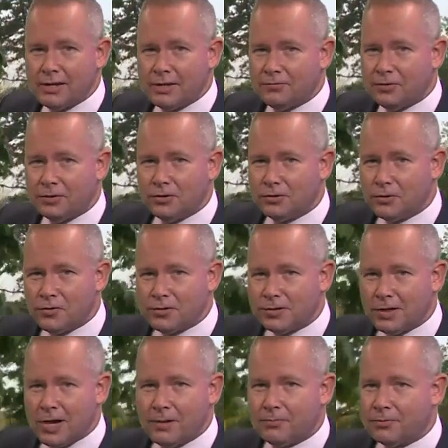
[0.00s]
to if you don't know the
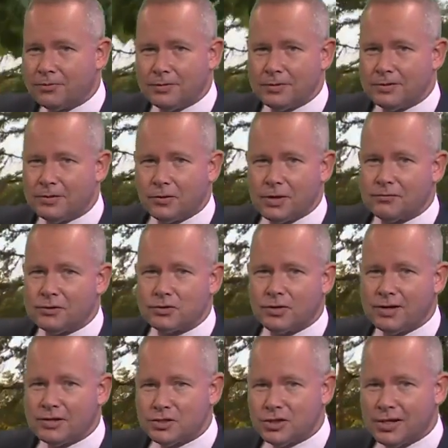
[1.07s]
depth, don't even
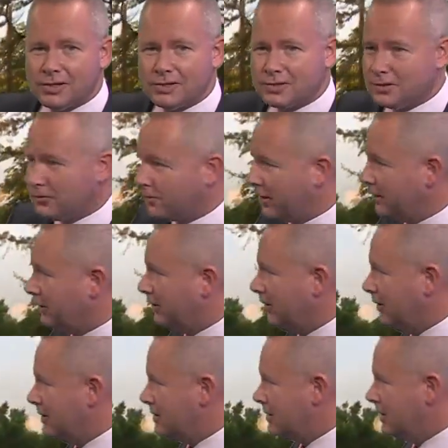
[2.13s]
try to chance it right here.
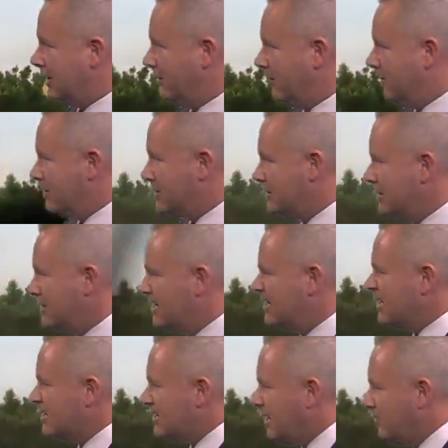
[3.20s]
As uh, well, this this is
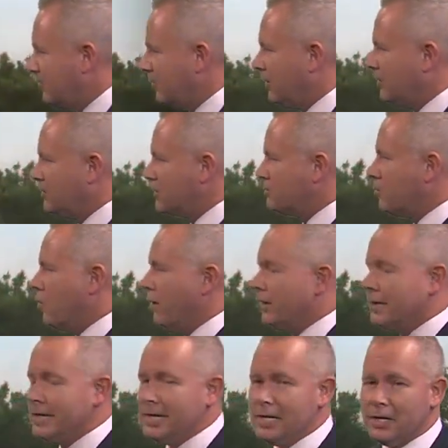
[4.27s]
a safe area at this point,
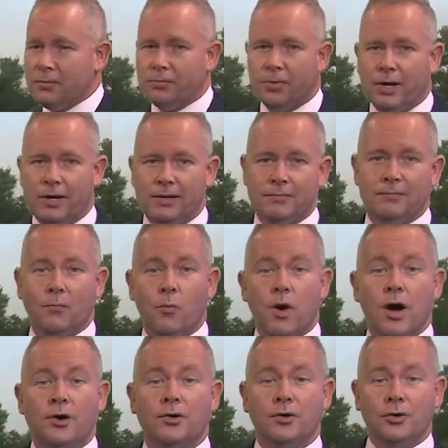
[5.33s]
but
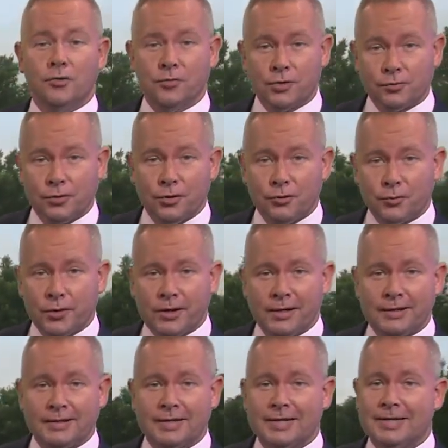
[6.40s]
water over the
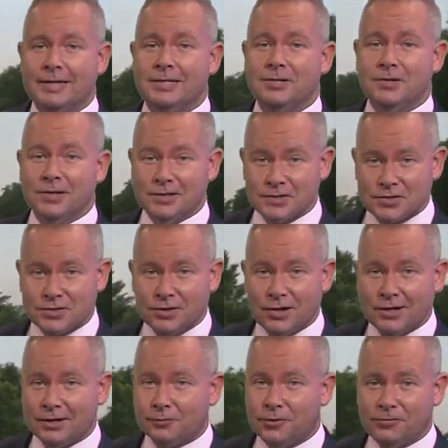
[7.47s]
roadway, you can get
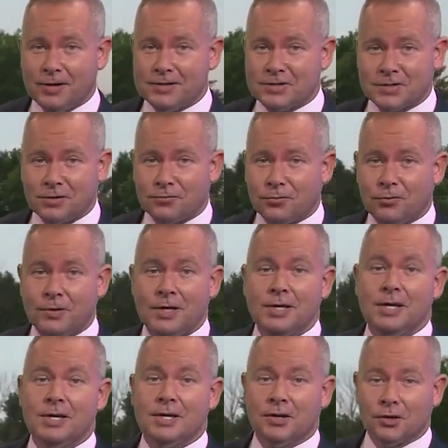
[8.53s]
stuck, and we've had several
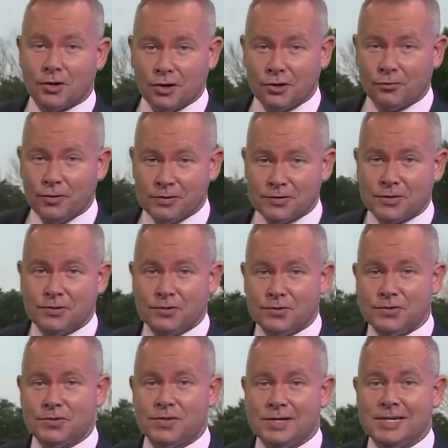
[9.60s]
car
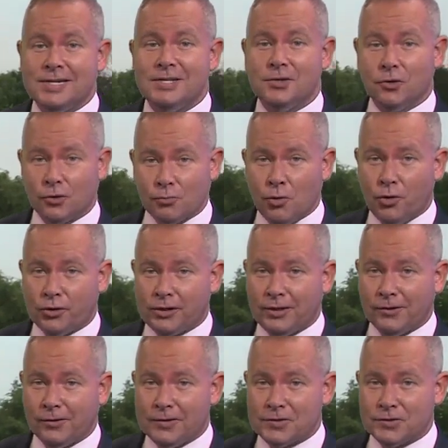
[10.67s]
rescues in the Okmulgee
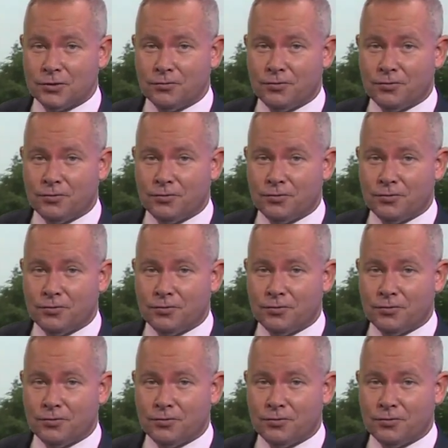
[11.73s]
area so